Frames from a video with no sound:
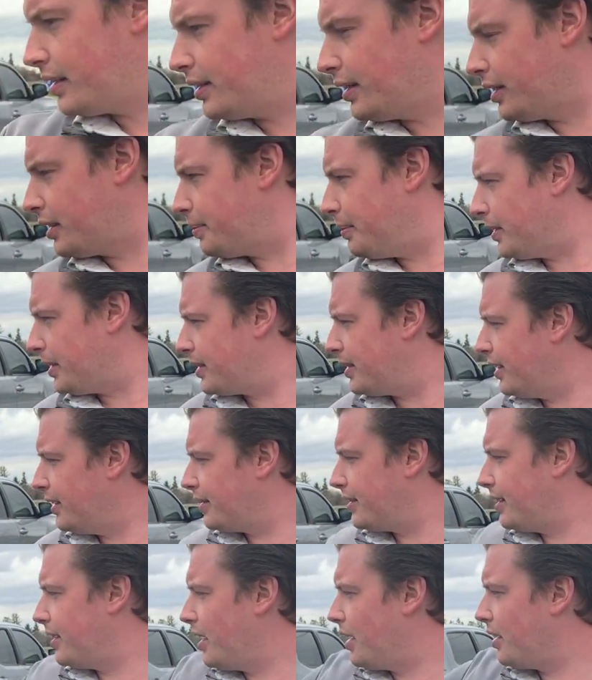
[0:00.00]
See, it's been
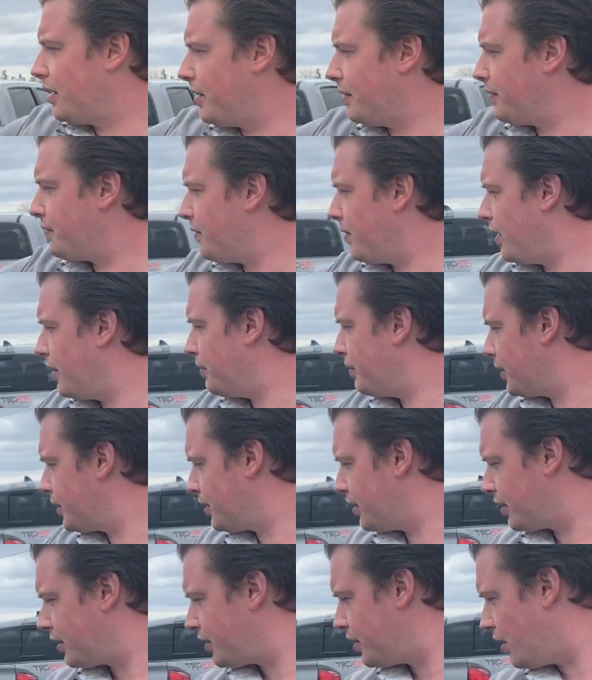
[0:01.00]
tinted out at the front, which
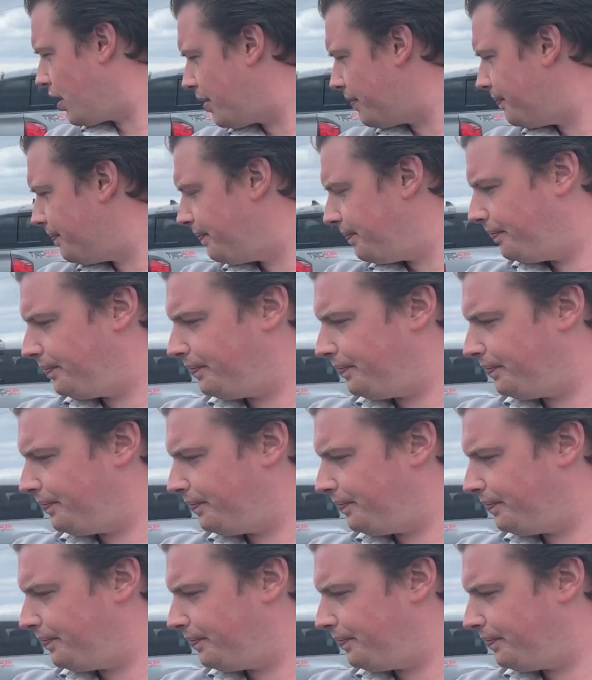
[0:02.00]
looks sharp